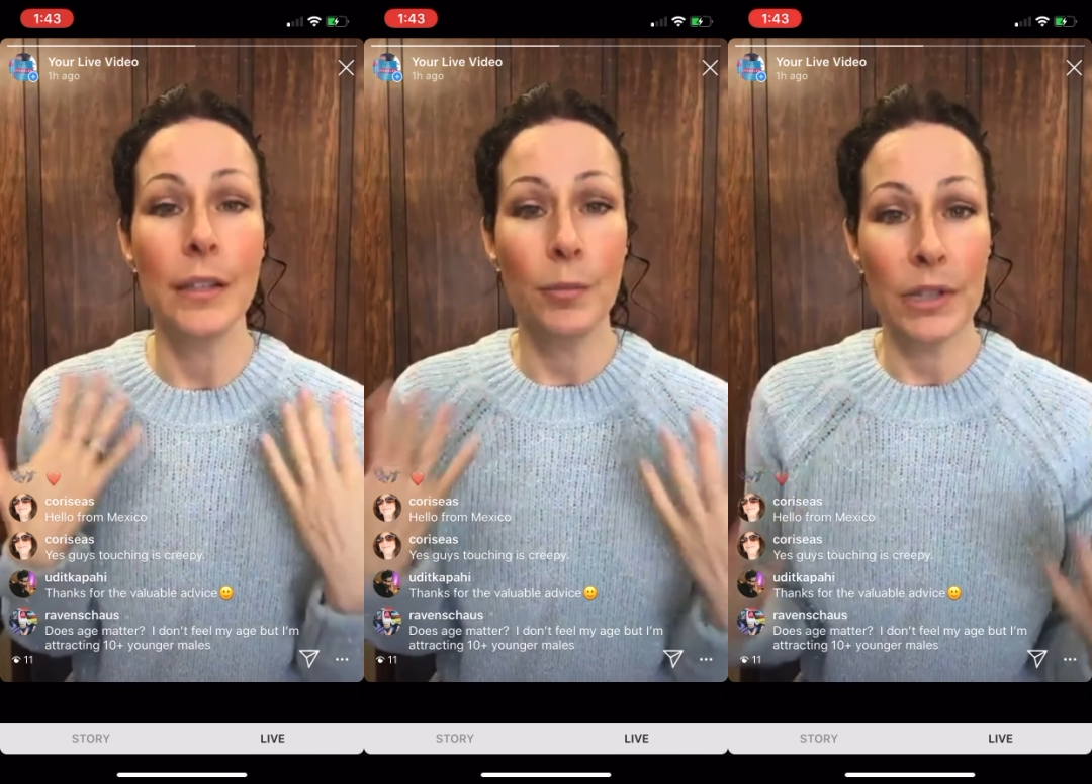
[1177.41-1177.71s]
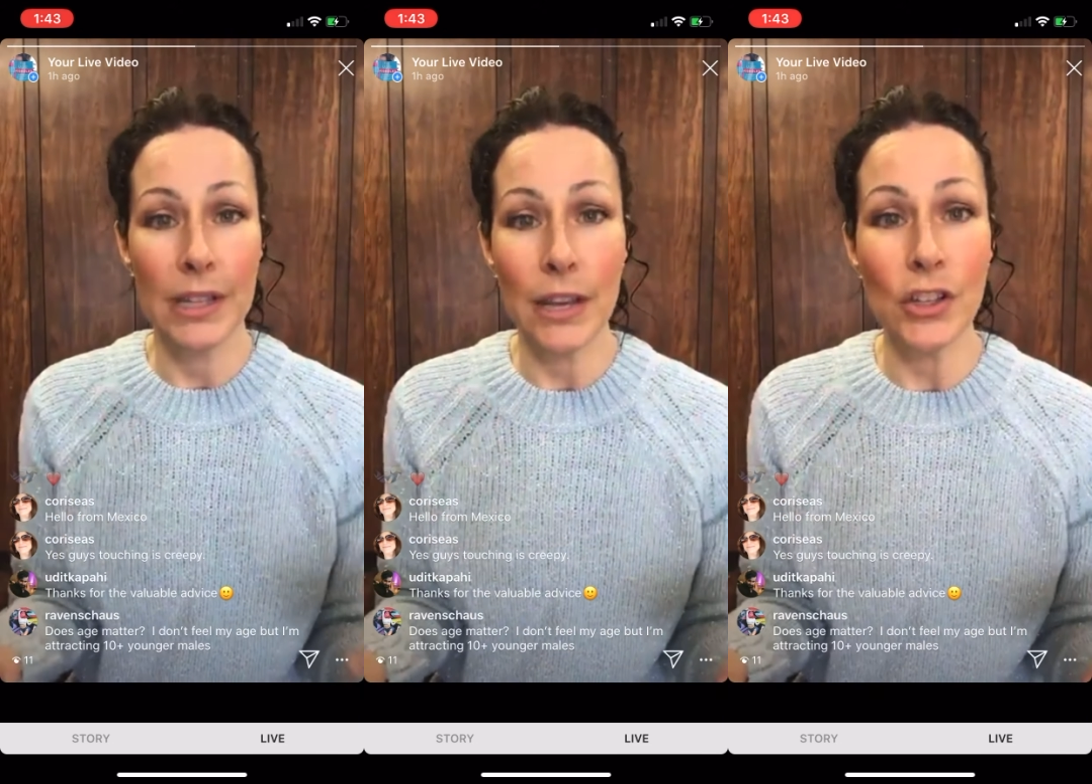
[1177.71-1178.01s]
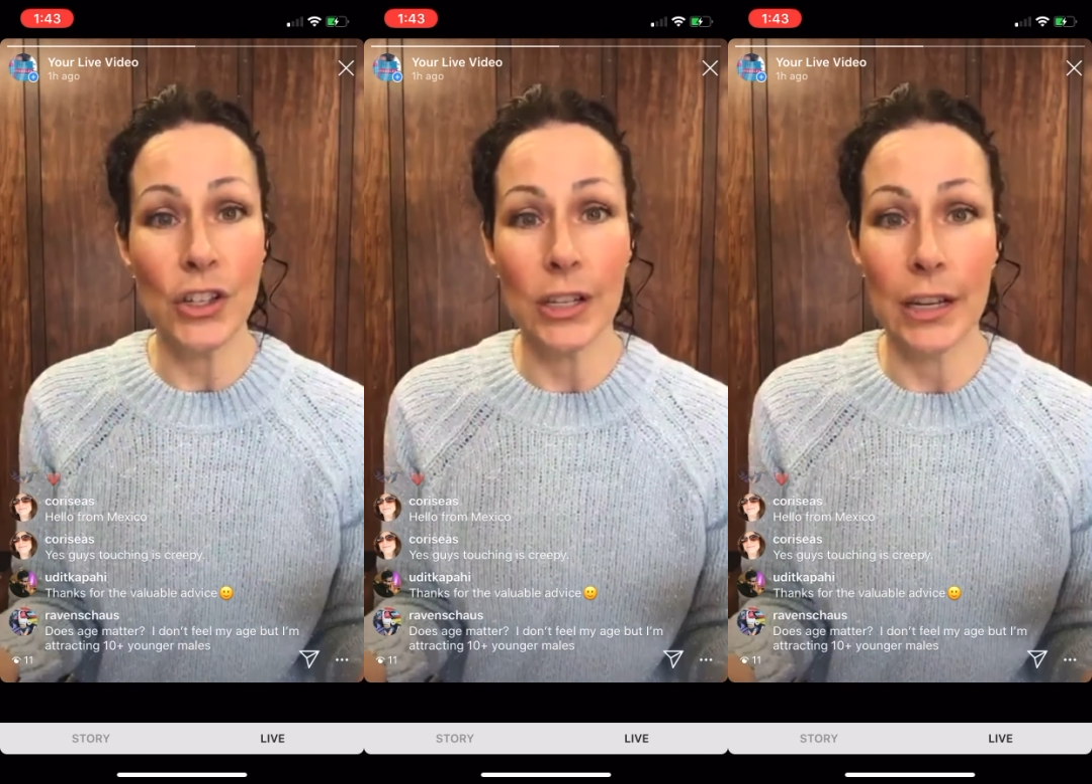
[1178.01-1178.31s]

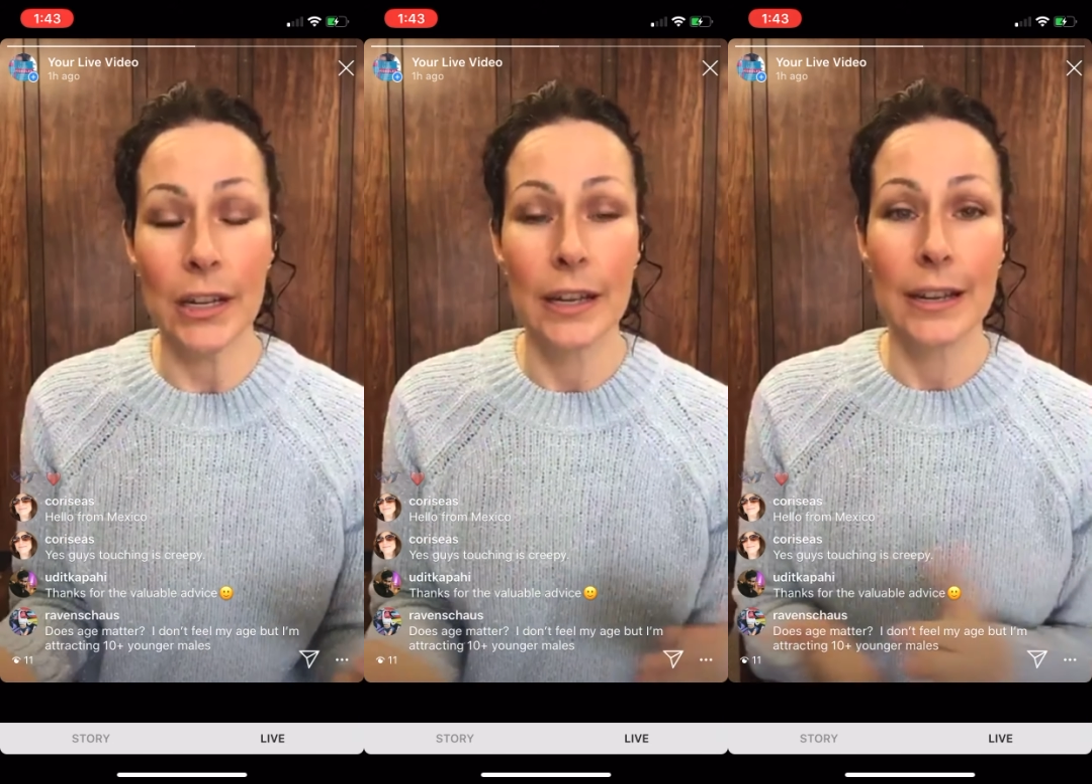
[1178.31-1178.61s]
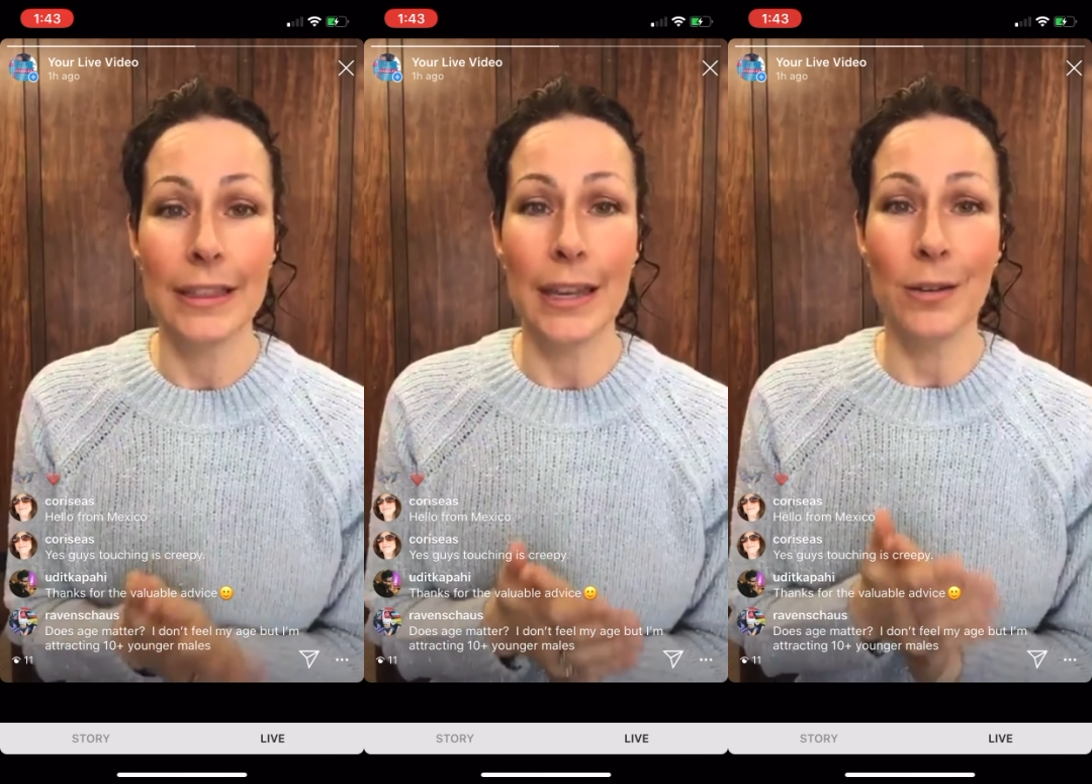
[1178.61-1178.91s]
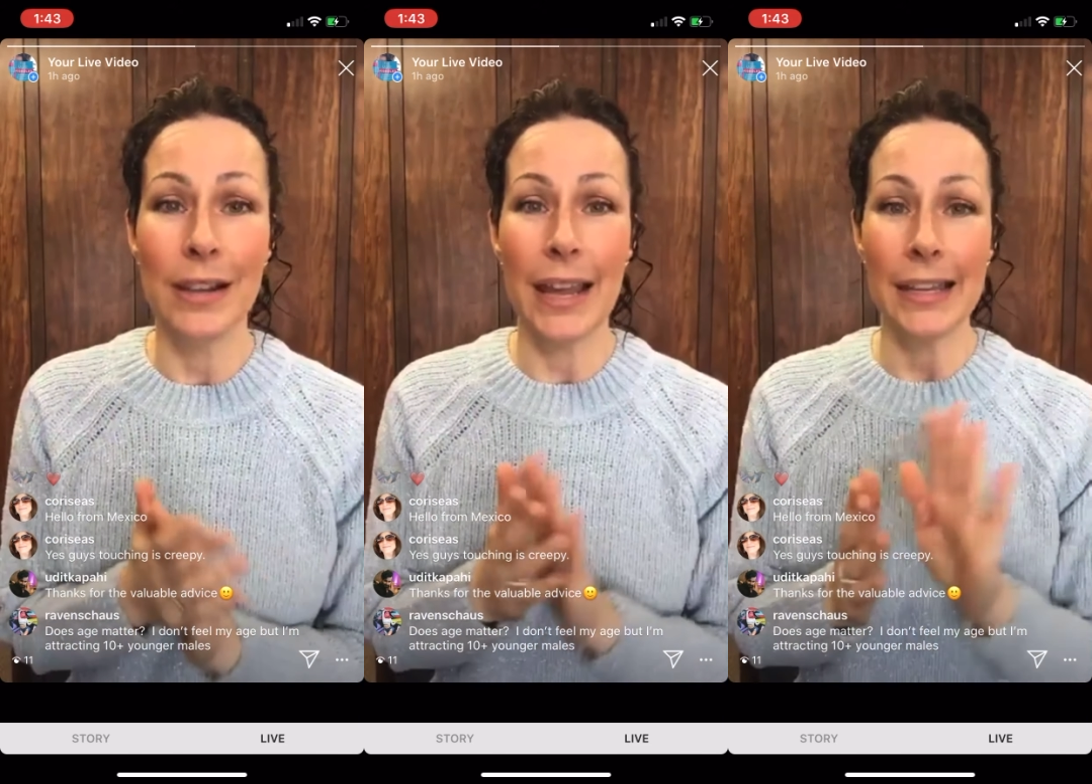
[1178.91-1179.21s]
potentially they were
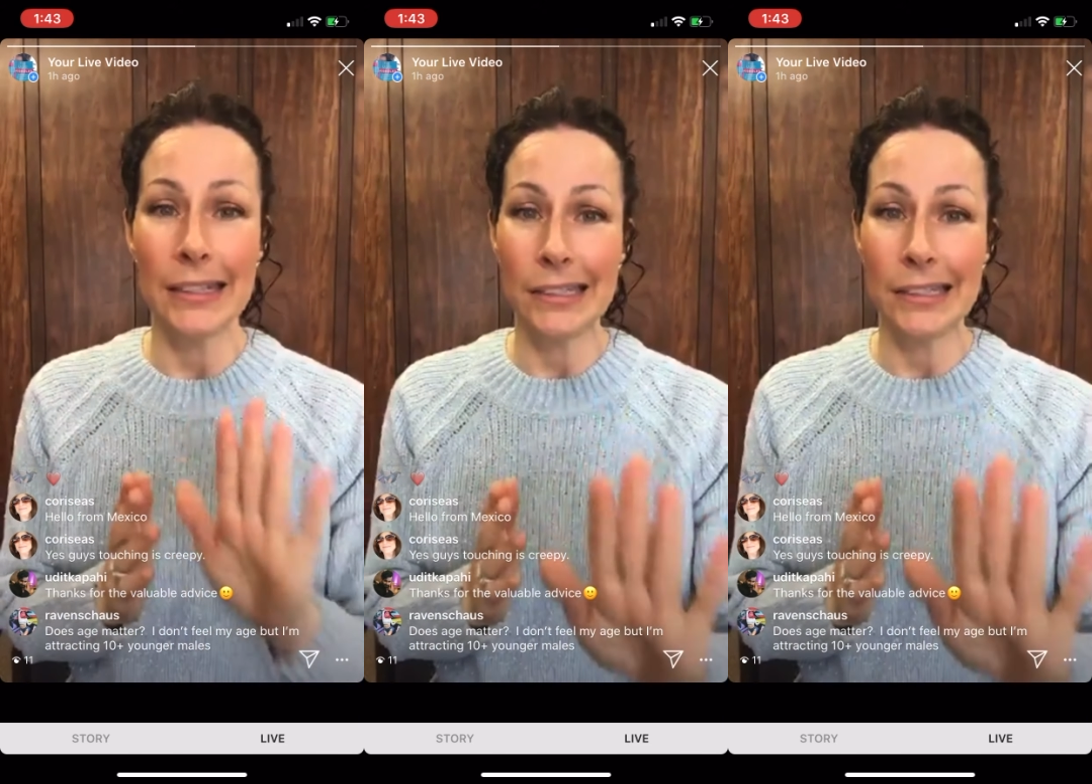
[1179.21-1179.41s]
like,